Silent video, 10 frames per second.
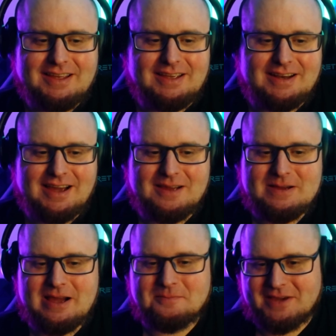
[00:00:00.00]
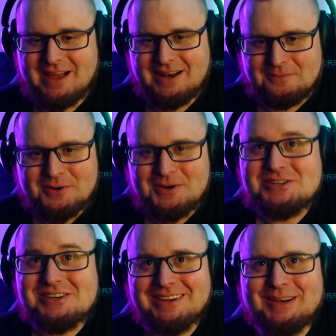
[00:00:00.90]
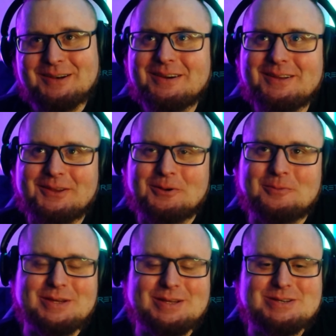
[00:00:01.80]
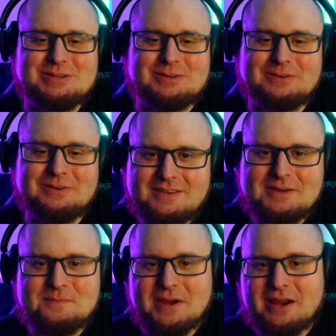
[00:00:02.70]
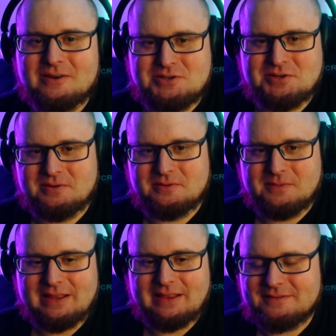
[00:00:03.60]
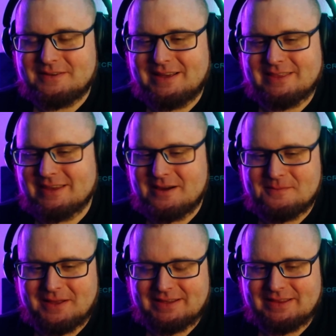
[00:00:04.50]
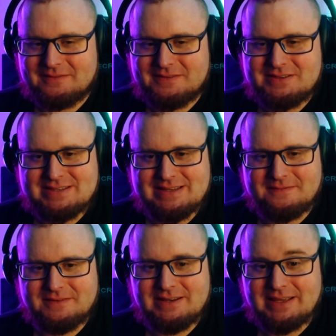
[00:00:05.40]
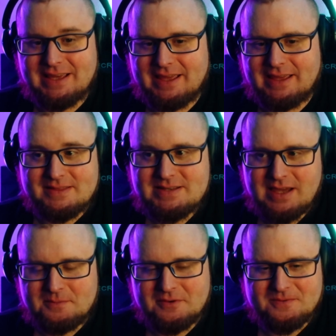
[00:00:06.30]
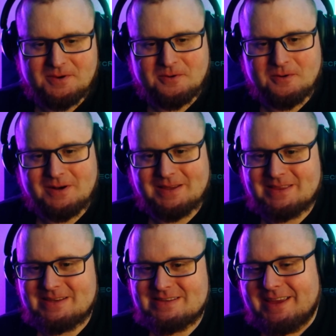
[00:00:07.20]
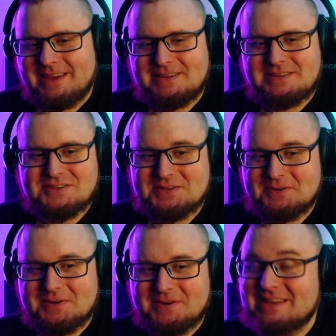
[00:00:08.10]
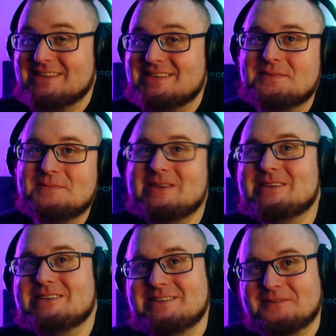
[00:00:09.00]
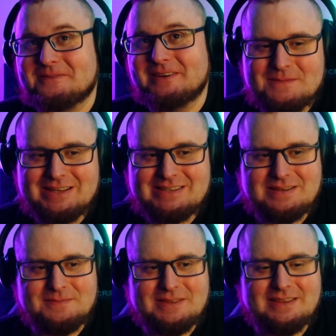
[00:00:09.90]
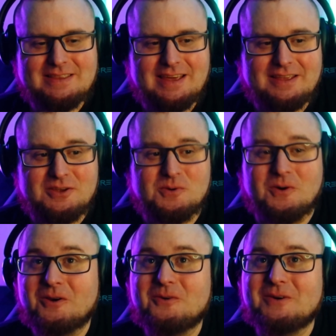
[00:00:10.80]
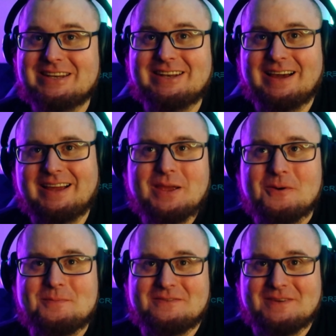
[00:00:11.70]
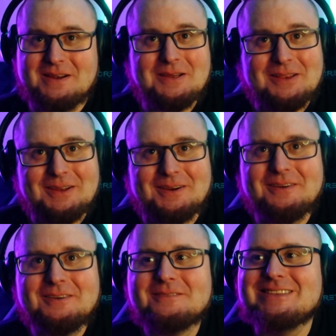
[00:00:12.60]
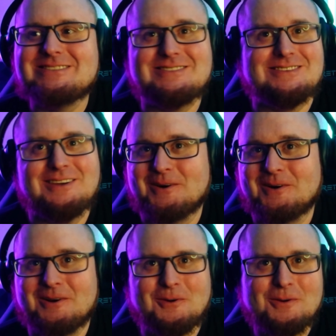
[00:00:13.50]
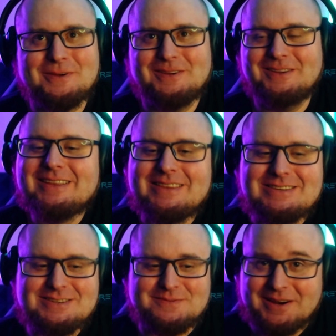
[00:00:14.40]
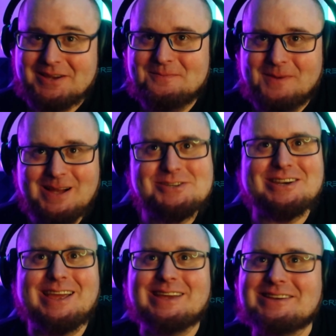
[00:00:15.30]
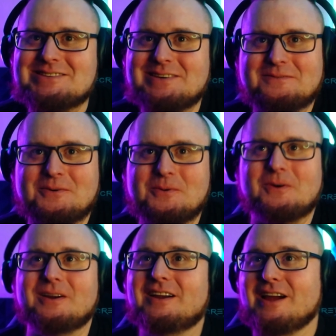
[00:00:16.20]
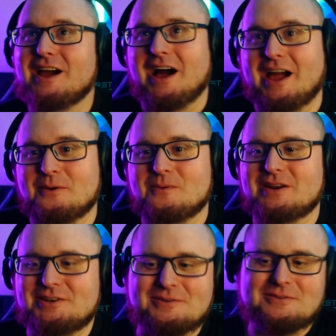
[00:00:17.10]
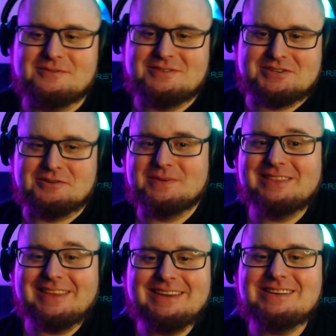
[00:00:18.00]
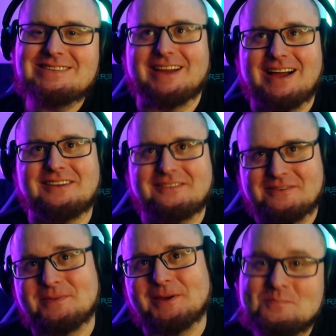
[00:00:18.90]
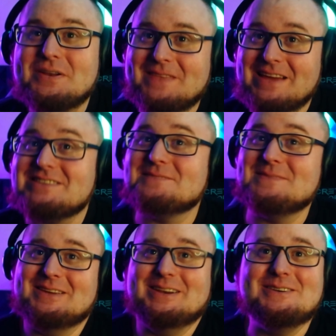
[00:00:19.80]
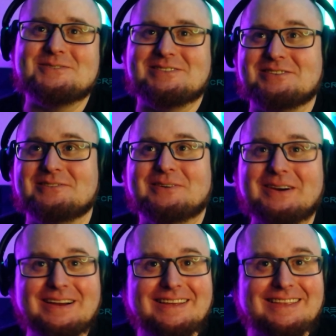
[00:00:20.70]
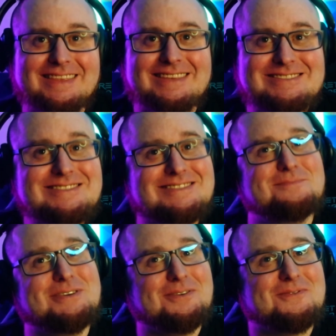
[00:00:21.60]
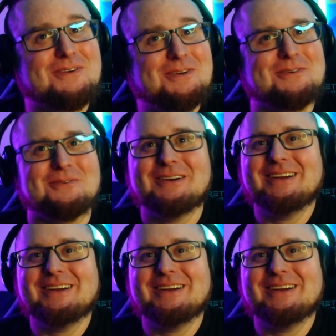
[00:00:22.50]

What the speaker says: And I'm kind of pushing it a little bit too, compared to my level. I think I'm like level 78 at the time of recording this. And so it's something that's different. It's something that you are going to die. I want to be very clear. This is not a hardcore build. This is very much a softcore, I want to do stupid things kind of a build. But if that's something that interests you, this is the build for you.